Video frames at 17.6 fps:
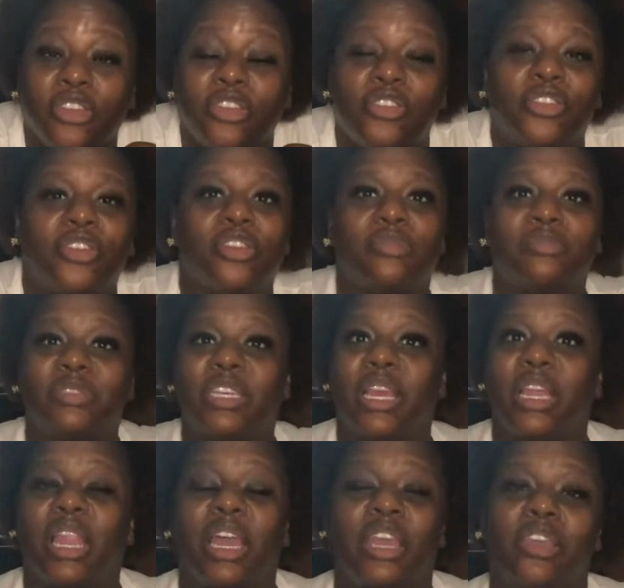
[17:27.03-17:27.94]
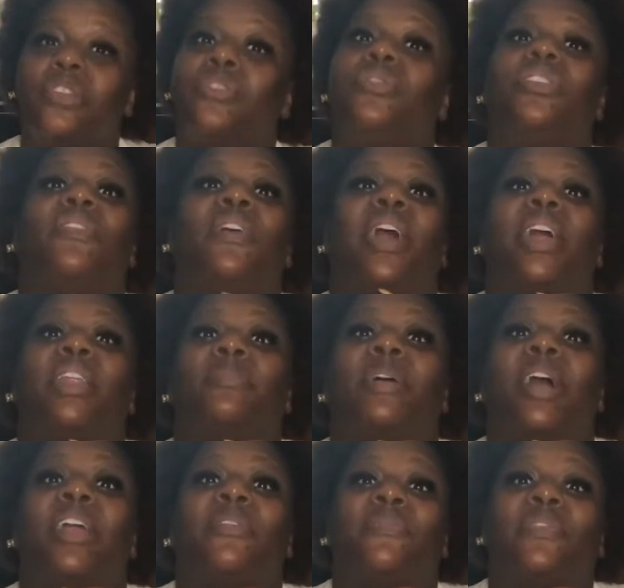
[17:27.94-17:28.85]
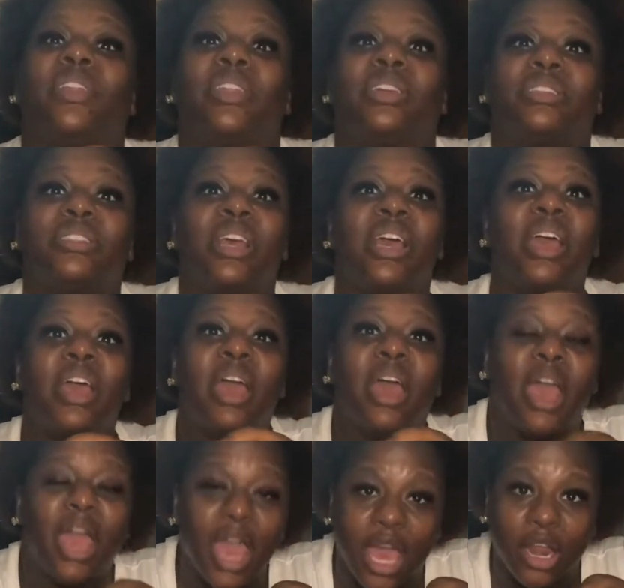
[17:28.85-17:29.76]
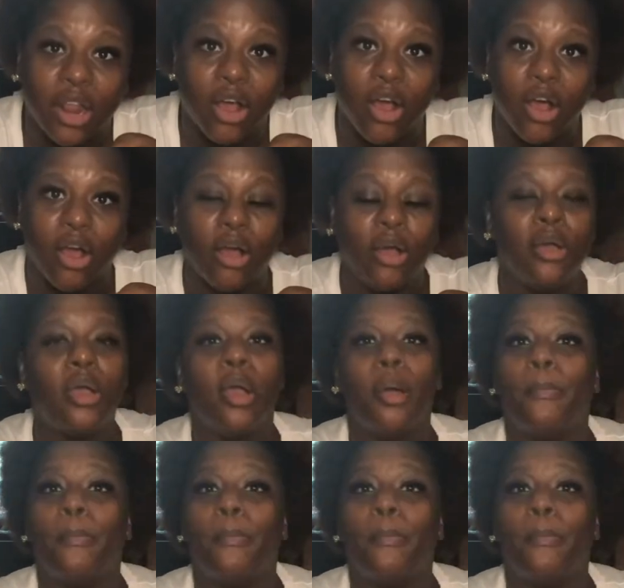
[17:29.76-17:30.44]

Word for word: You know what I'm saying? Like, you don't even have them kind of feelings at all.